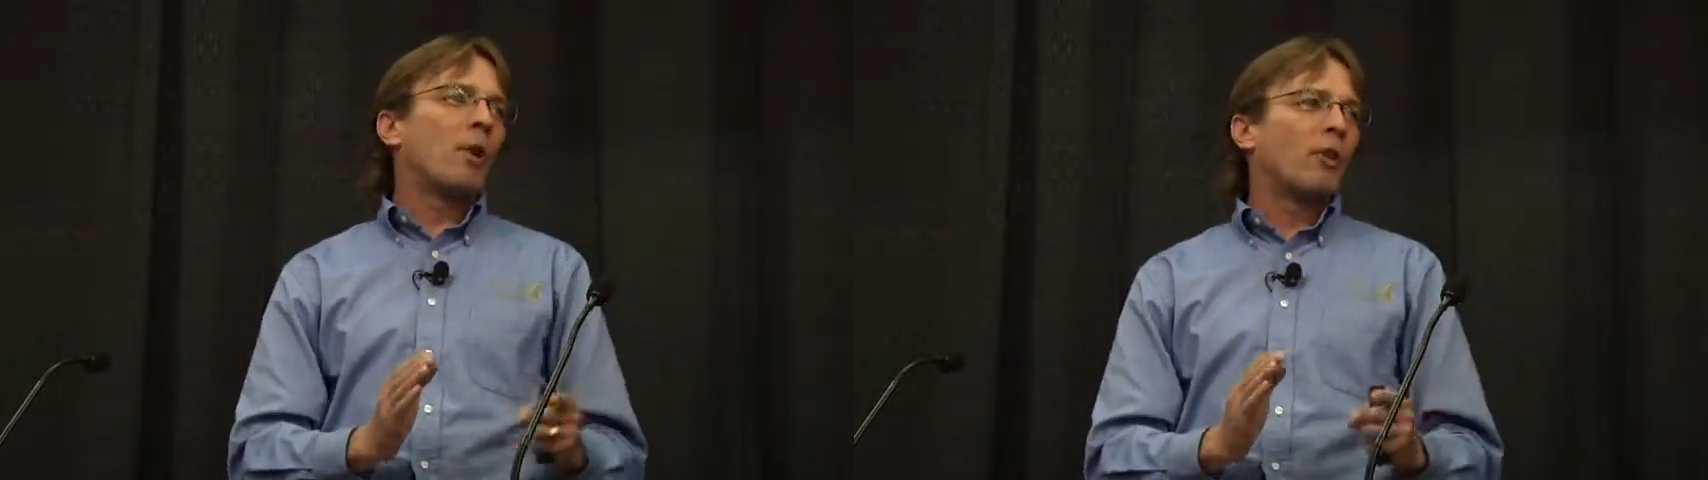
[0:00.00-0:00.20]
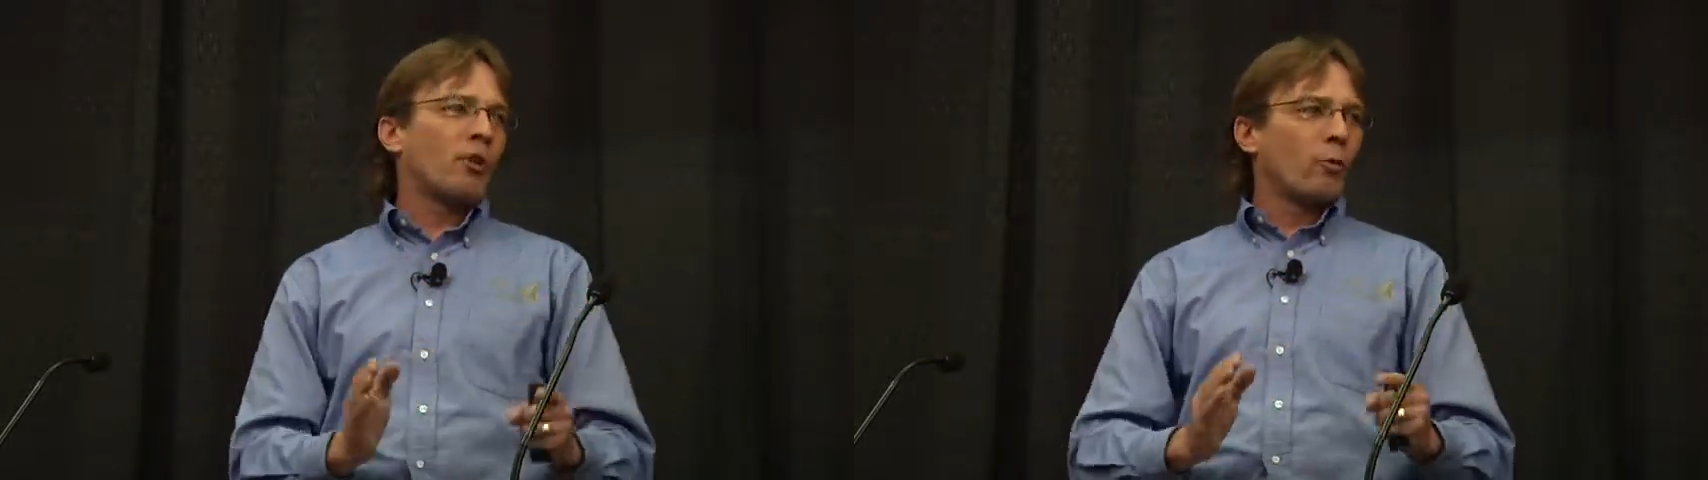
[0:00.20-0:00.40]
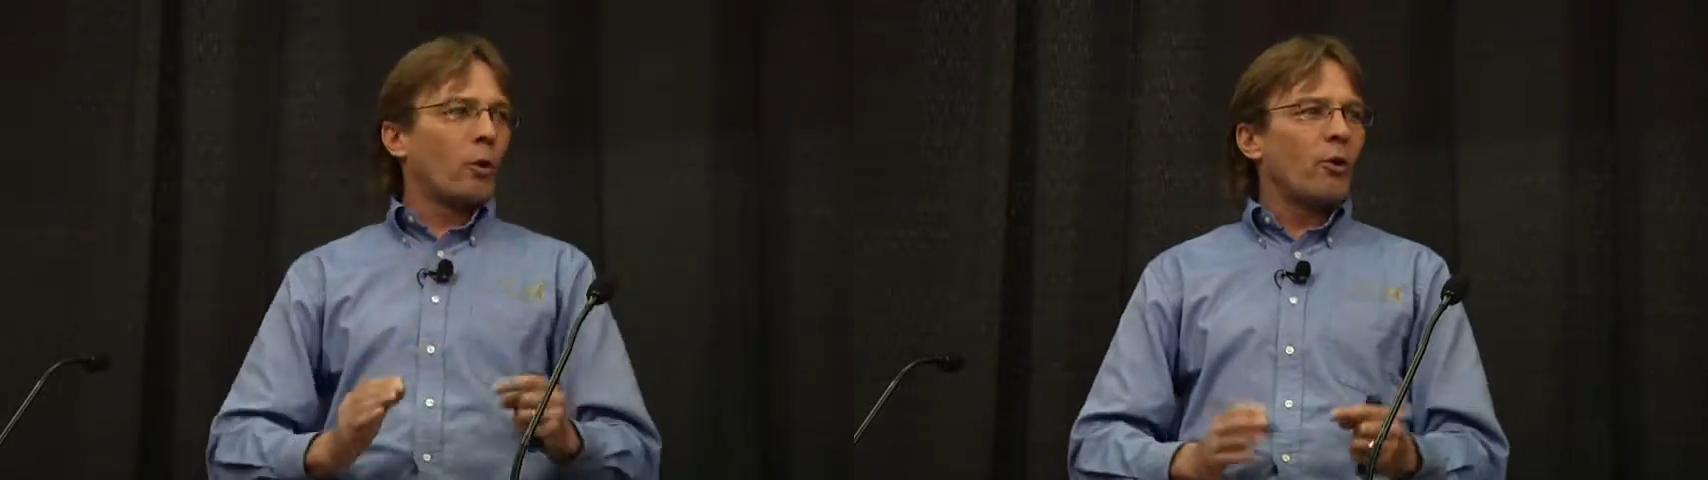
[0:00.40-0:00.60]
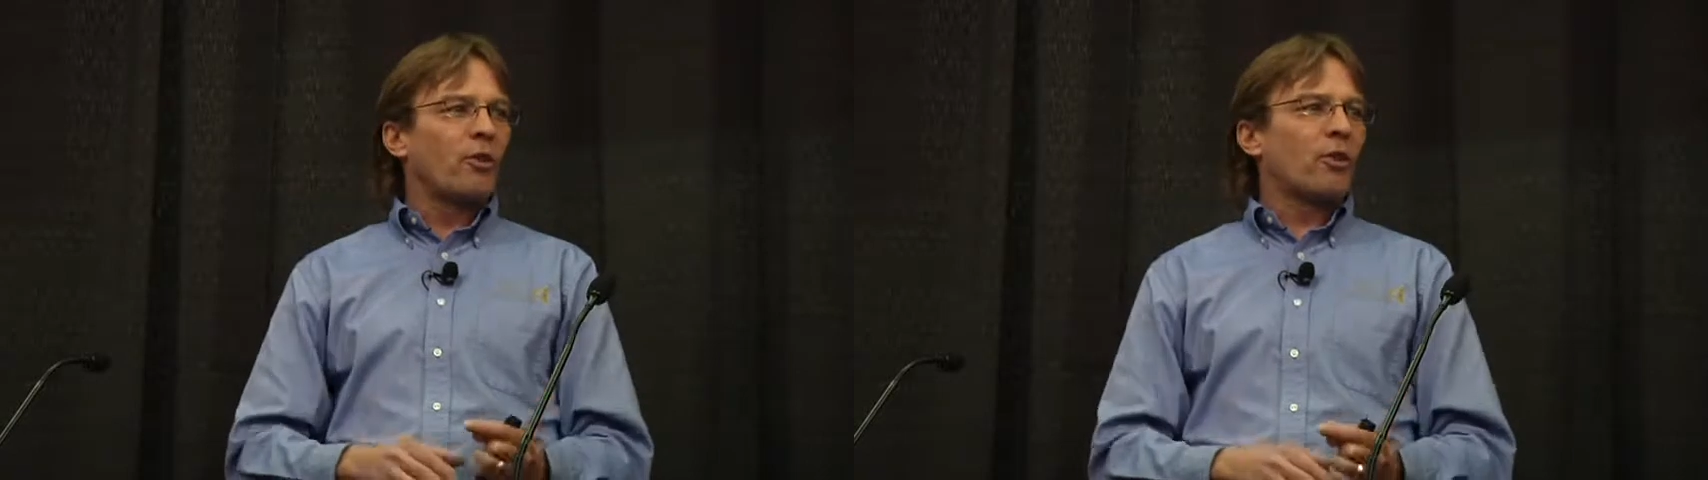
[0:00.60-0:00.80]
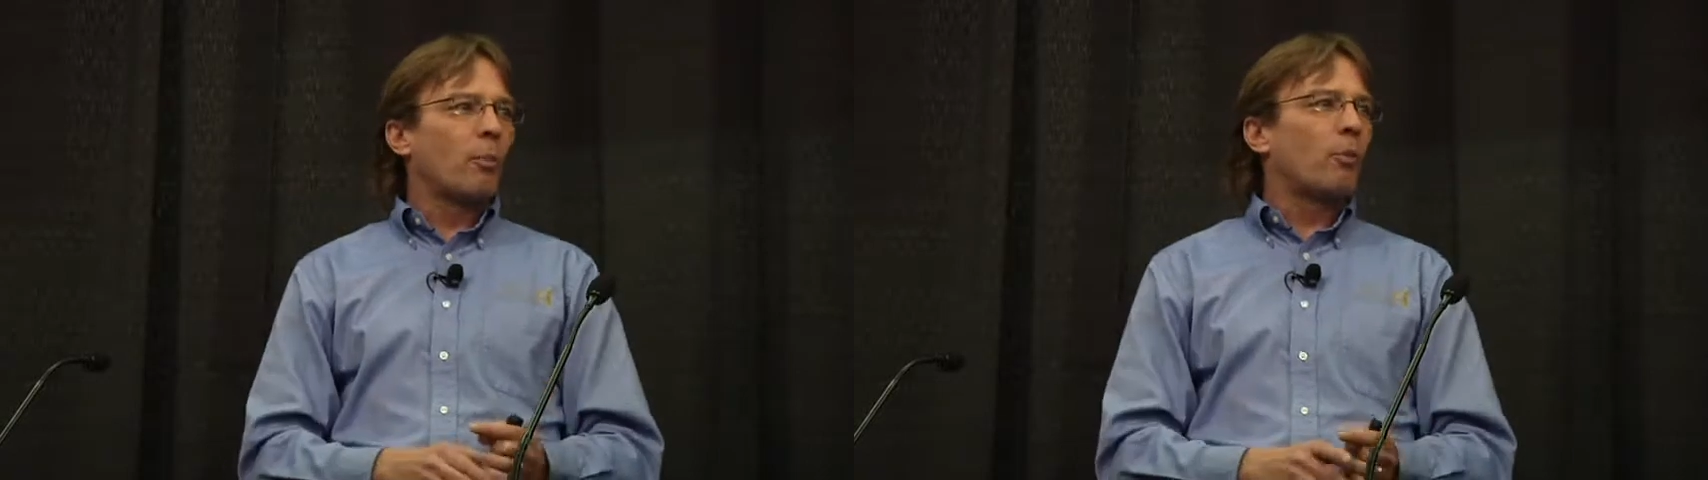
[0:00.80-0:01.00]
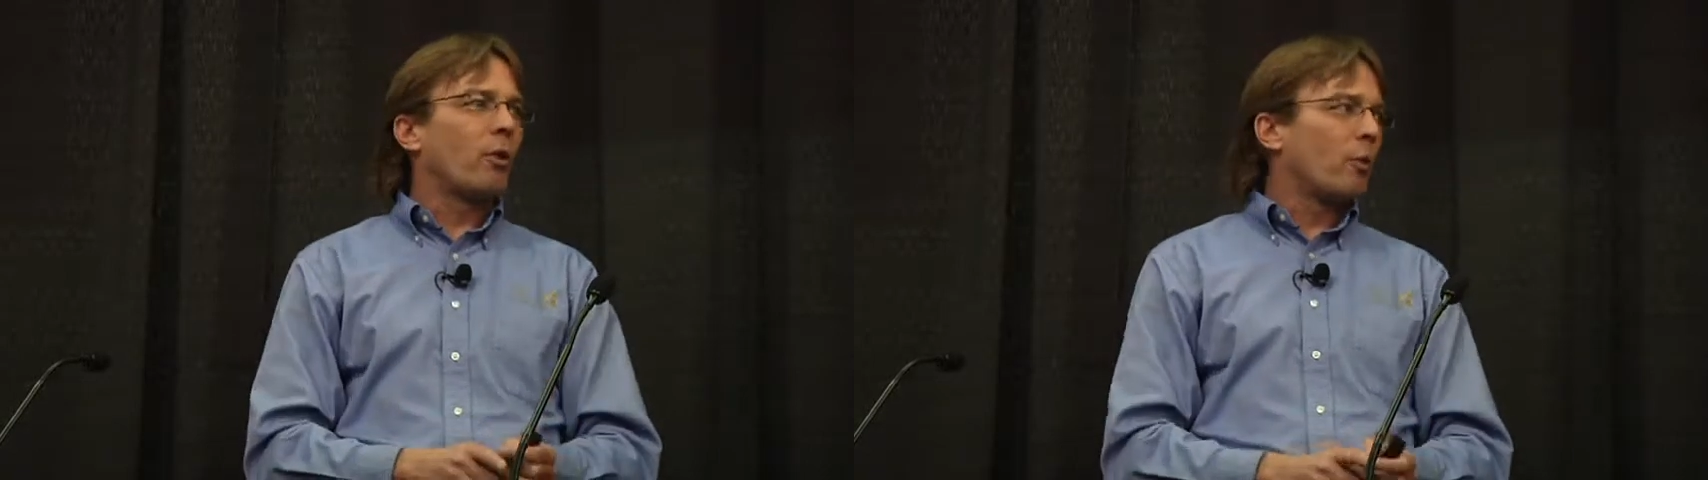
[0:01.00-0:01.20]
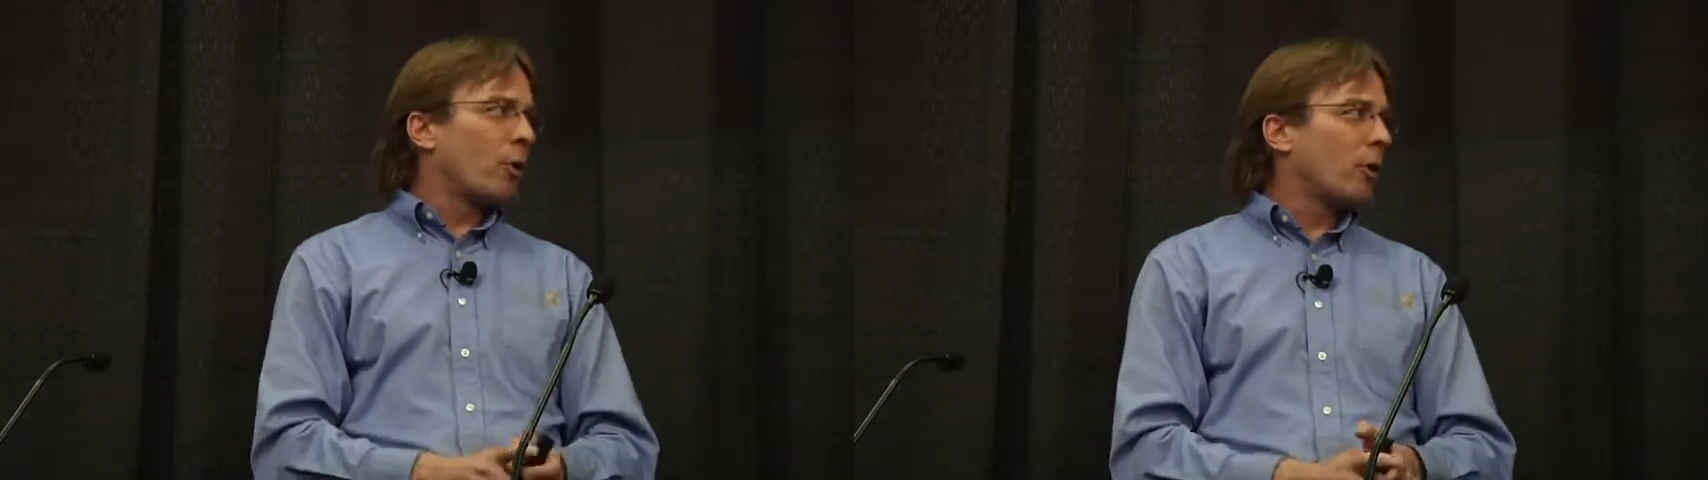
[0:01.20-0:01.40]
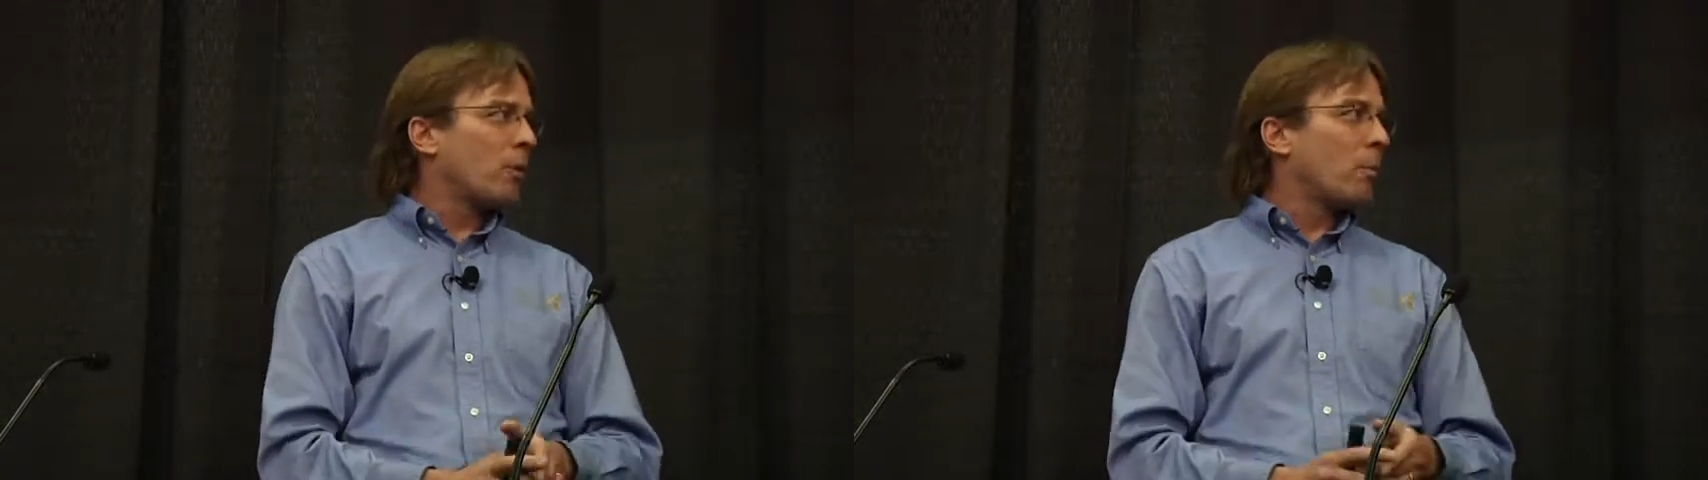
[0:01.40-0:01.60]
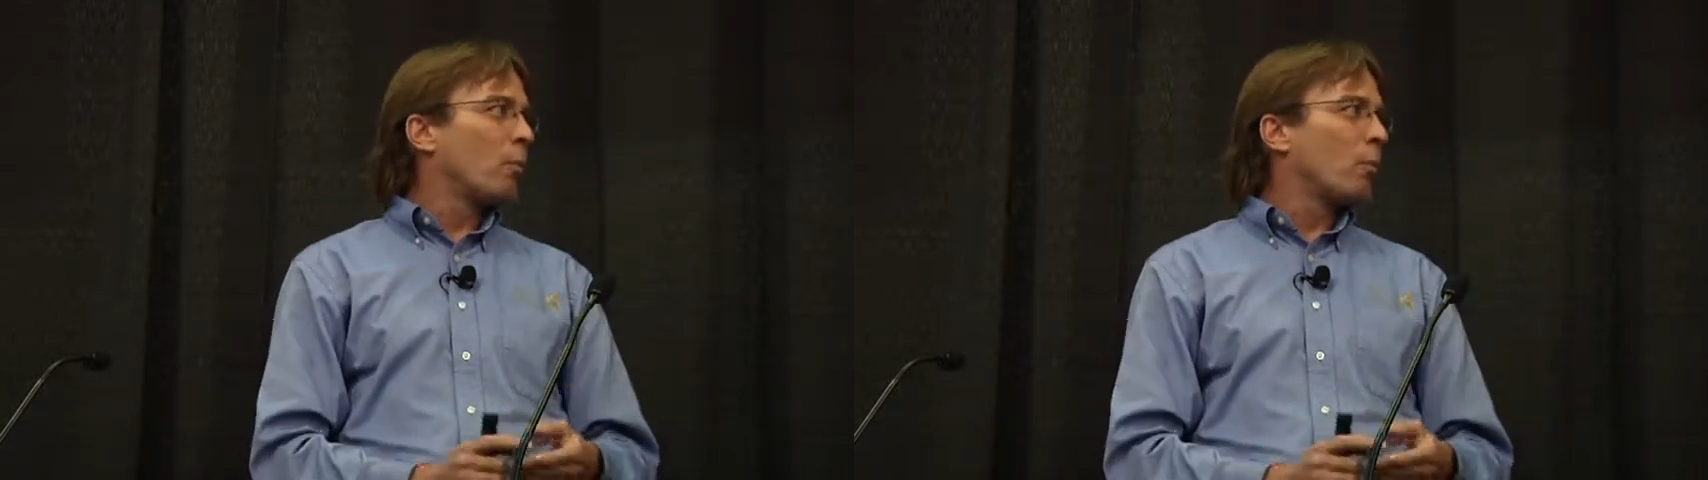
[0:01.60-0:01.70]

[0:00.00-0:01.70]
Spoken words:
It's a really simple and really